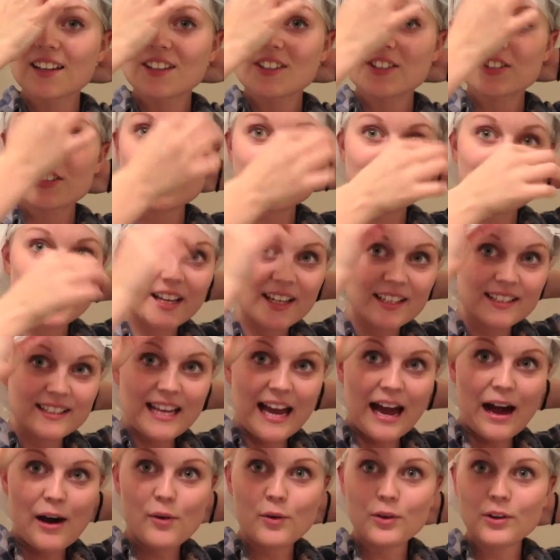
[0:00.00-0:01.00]
Just like a
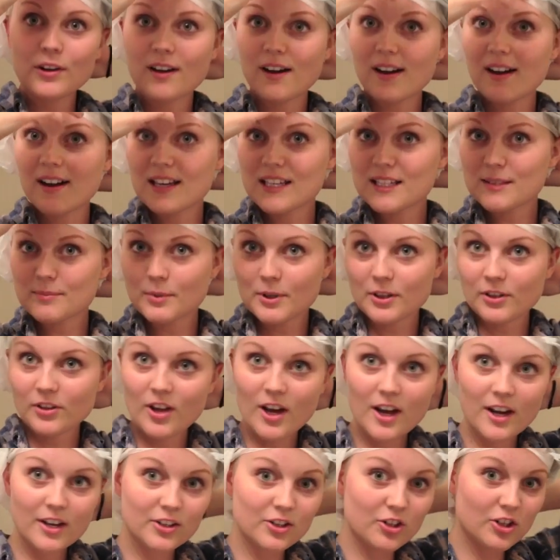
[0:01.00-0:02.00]
towel, guys, but a
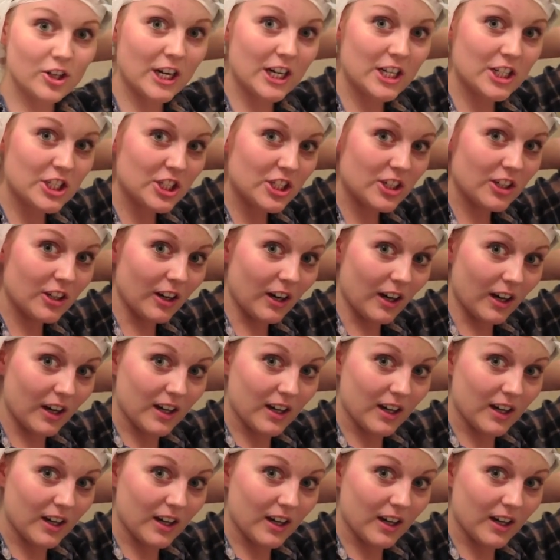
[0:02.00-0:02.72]
lot crunchier.